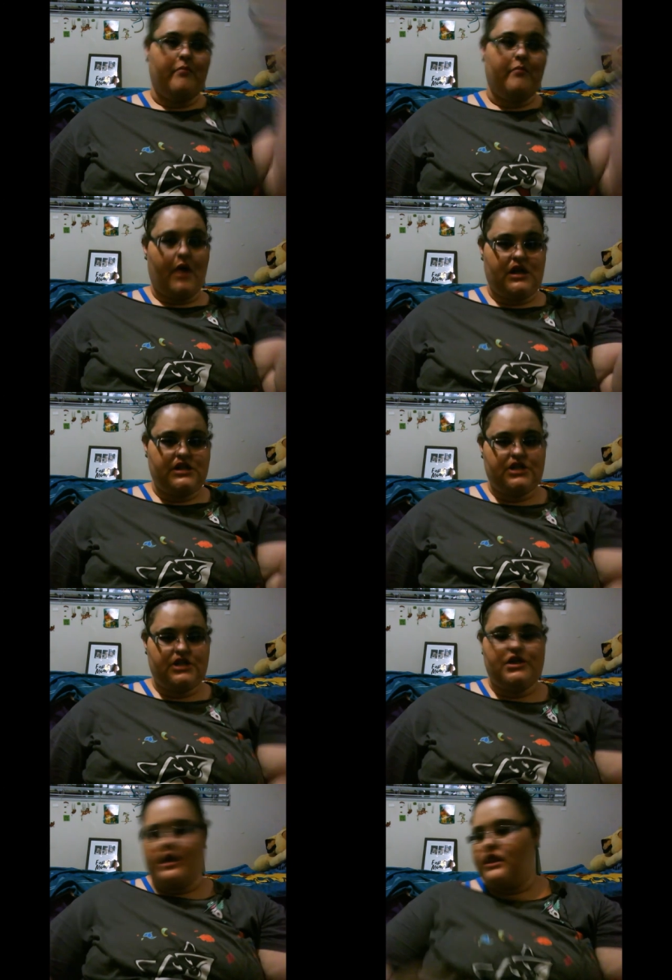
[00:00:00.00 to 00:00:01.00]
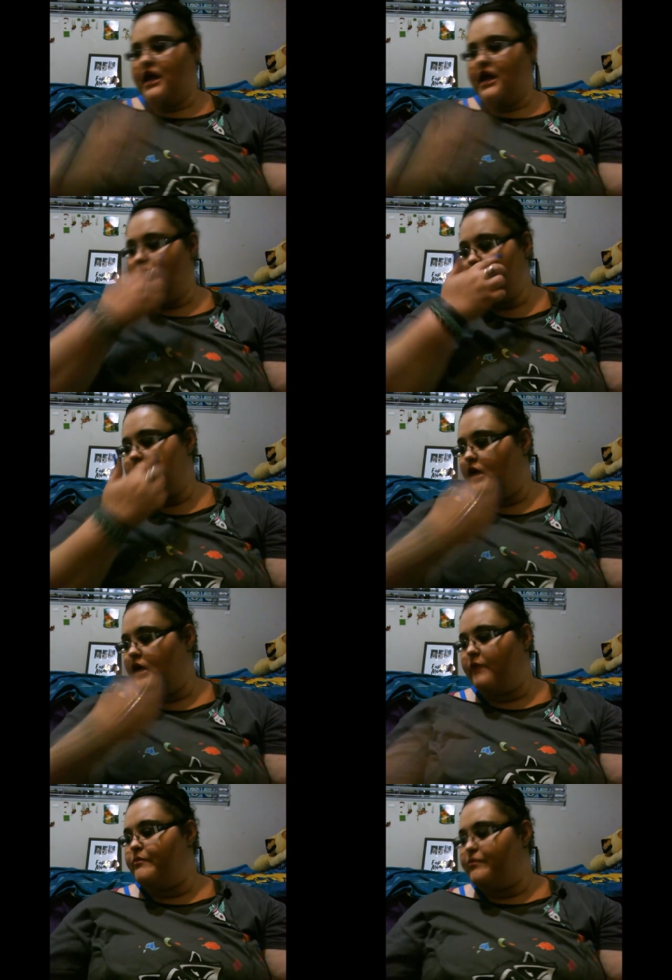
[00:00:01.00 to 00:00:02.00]
March that
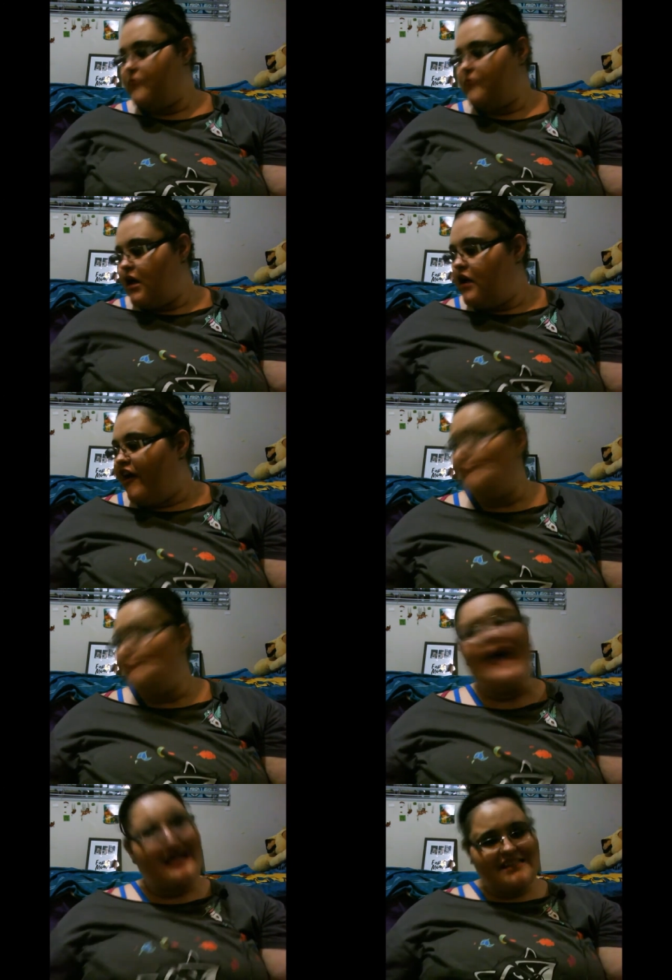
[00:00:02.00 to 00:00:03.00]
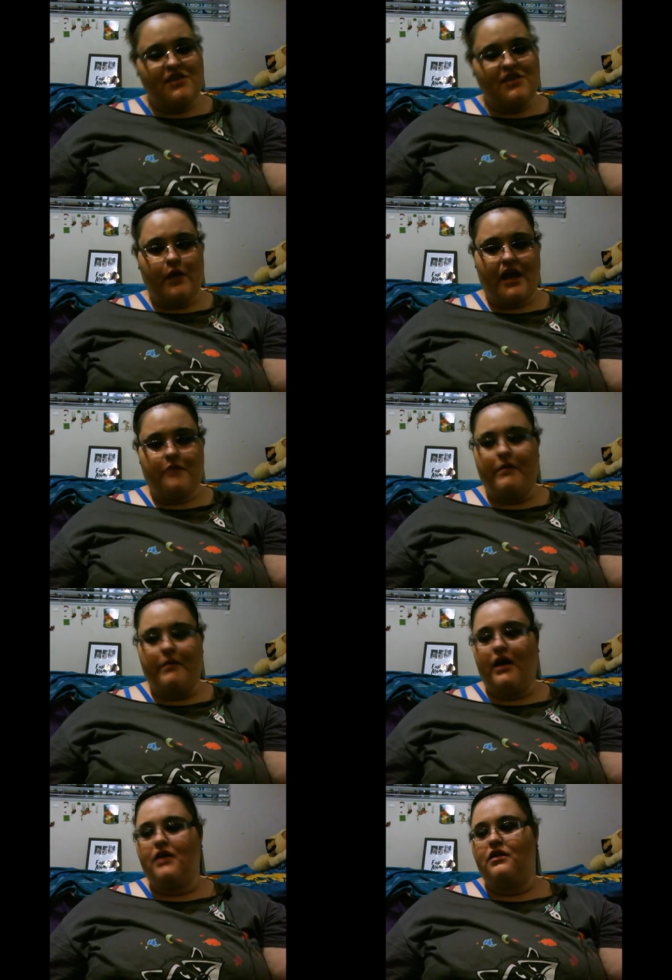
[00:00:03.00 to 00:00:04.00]
um, have passed away,
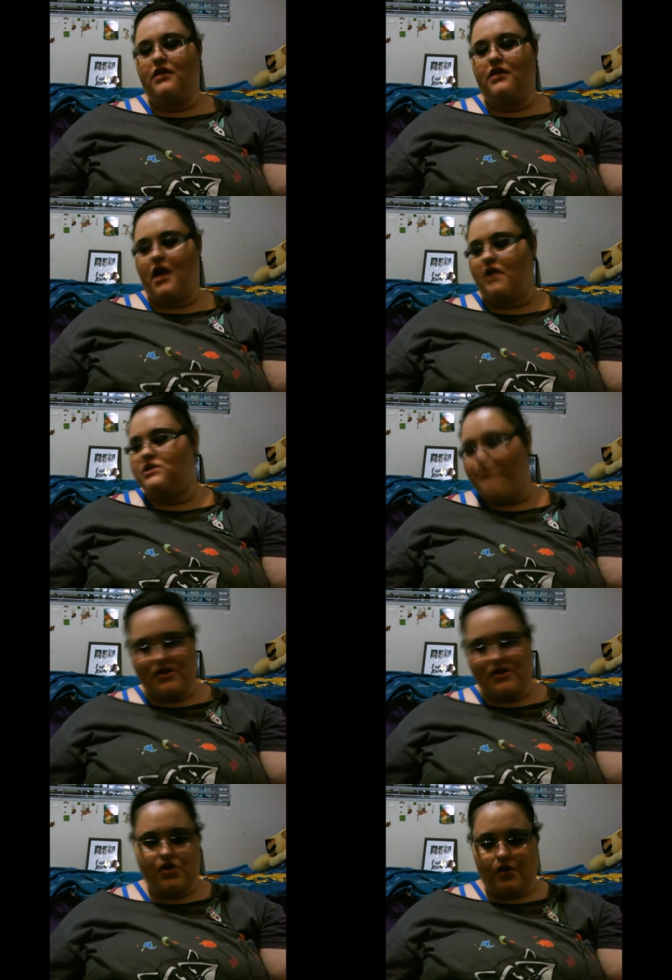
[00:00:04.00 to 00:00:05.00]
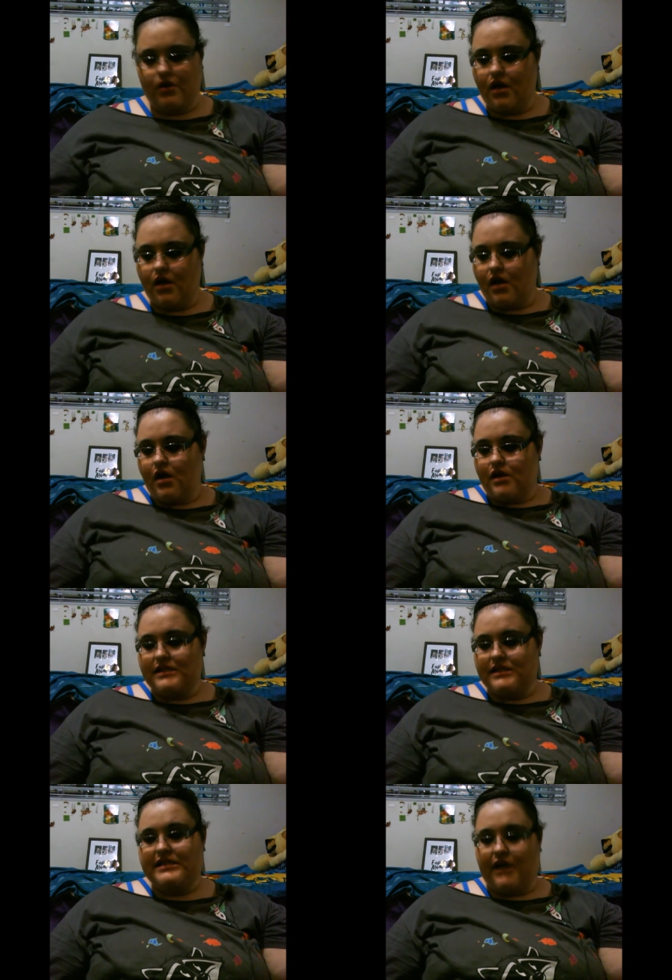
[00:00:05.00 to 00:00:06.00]
but they are special
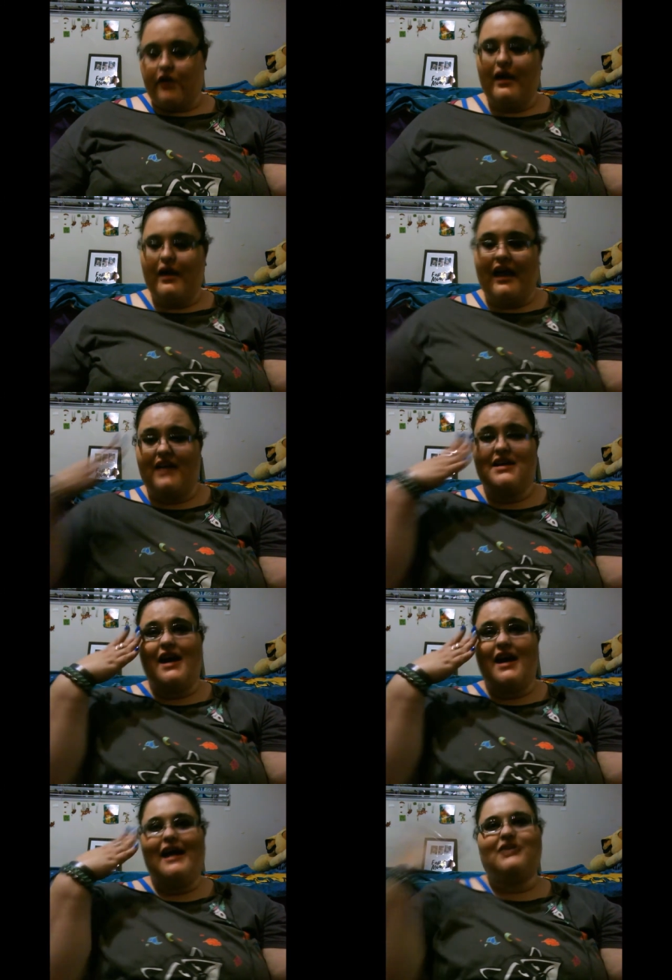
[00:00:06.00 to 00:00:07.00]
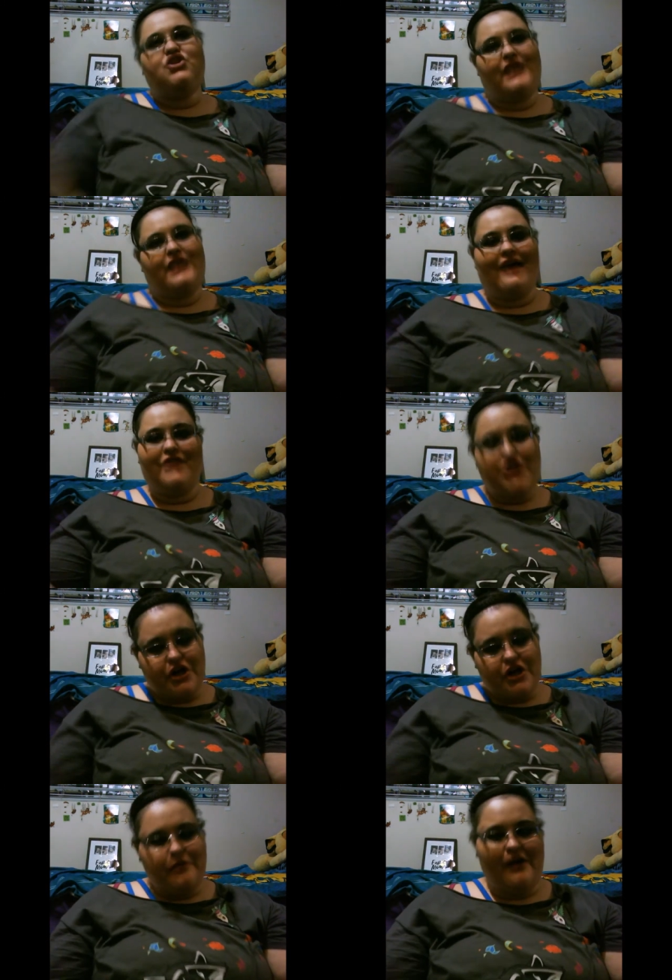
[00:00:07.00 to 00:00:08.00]
still. And I actually have a
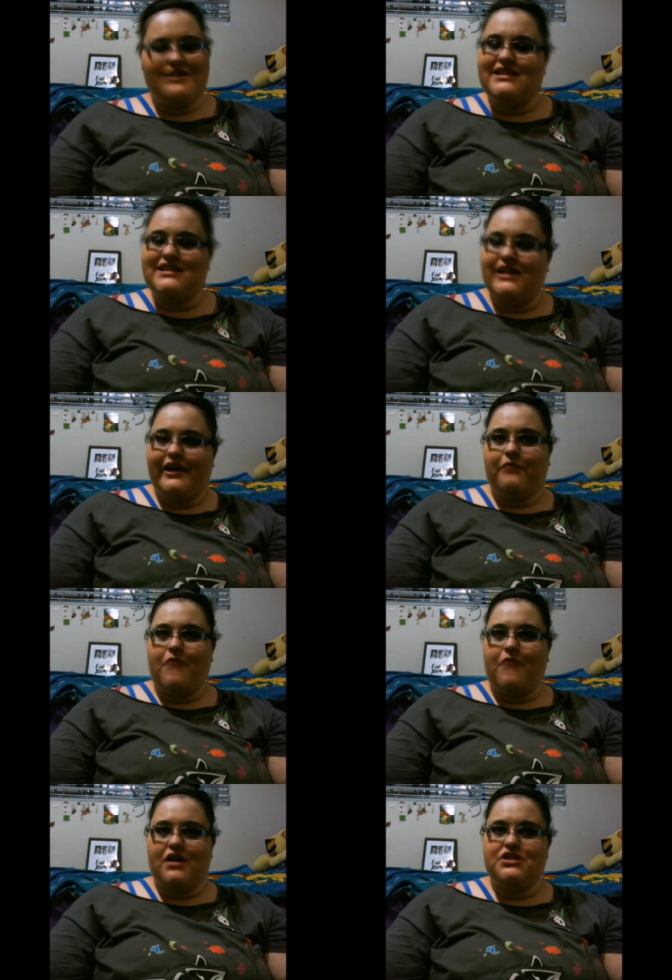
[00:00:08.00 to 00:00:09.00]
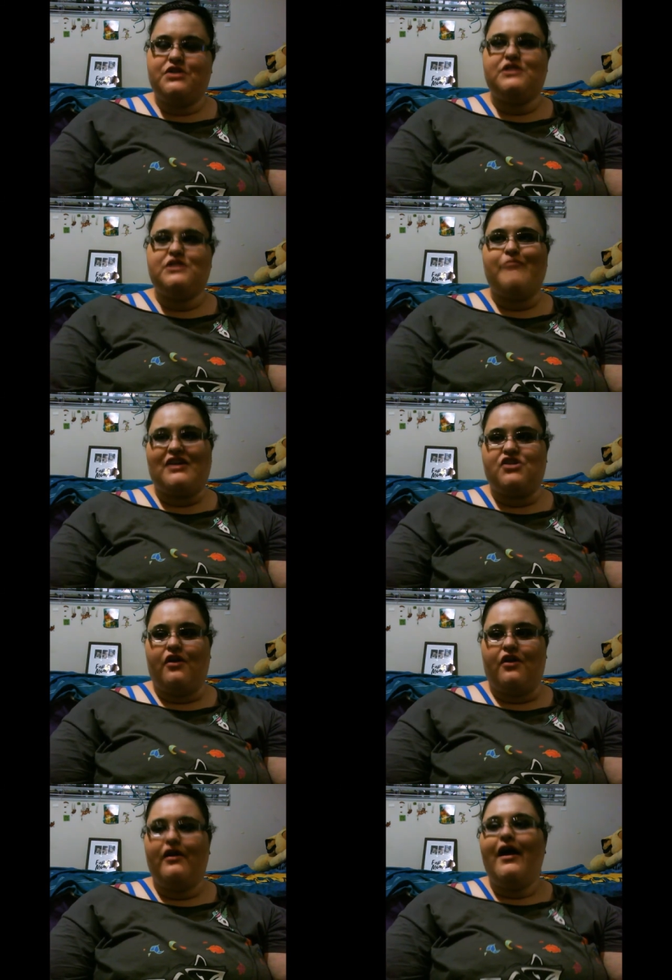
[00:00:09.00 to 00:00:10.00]
third person in March who's
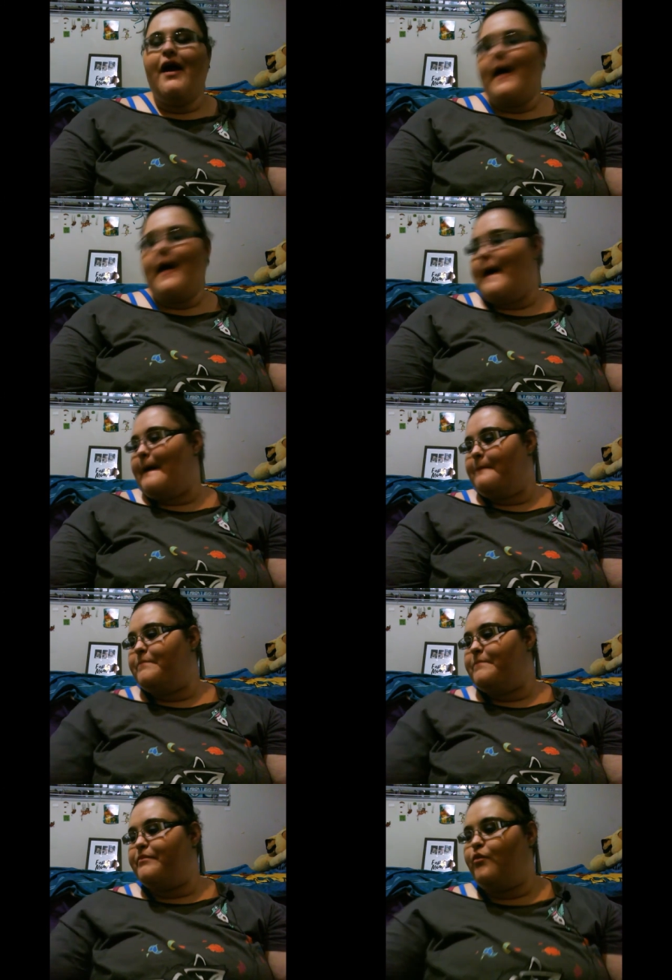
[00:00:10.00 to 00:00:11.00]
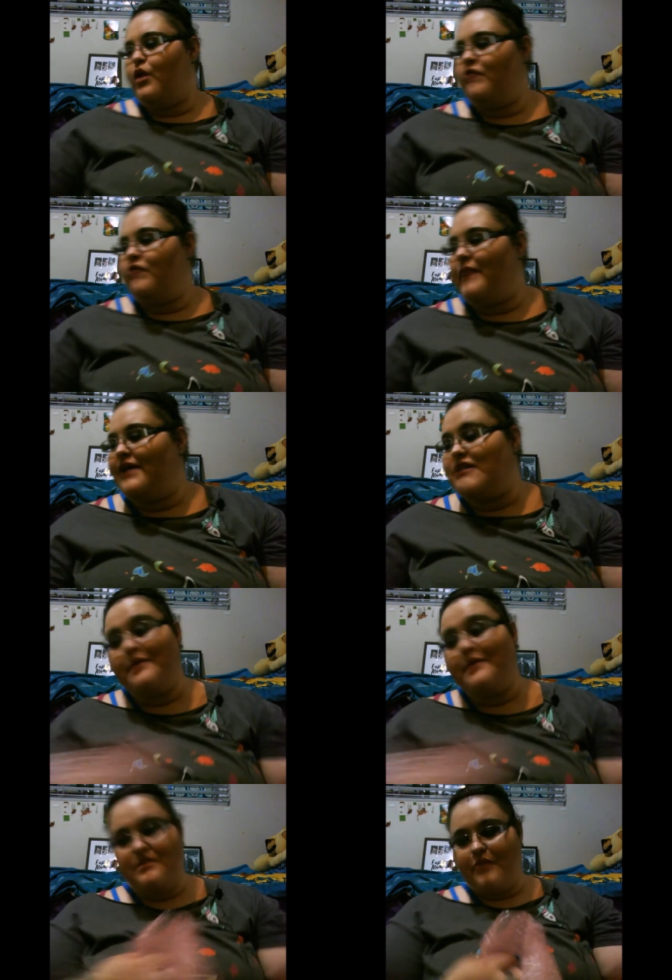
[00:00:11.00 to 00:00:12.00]
special. Um, one of my
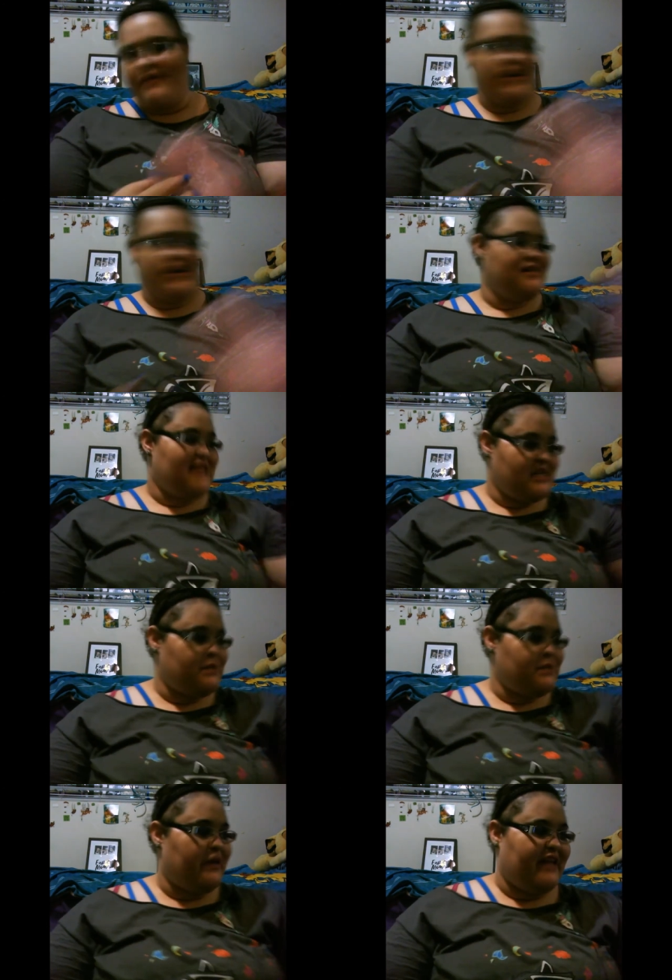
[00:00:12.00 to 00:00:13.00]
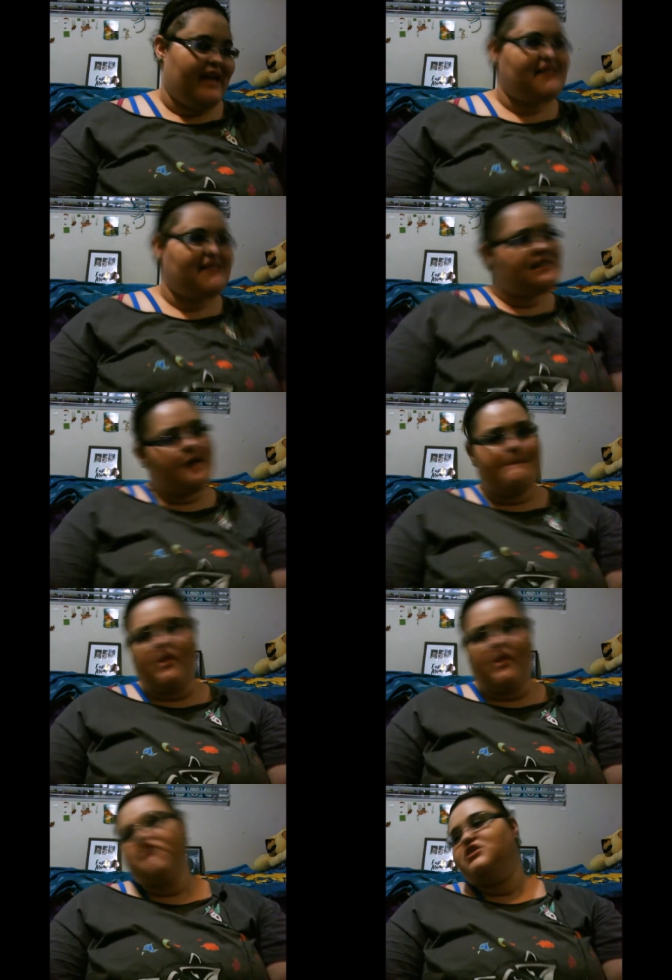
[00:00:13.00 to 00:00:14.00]
adopted brothers, his birthday is in
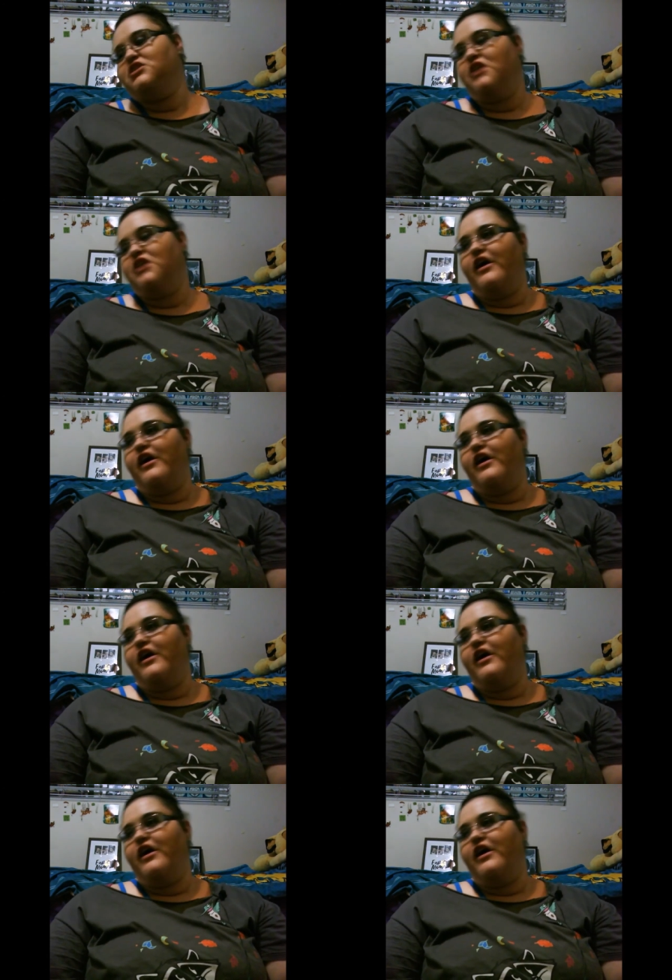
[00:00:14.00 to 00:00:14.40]
March.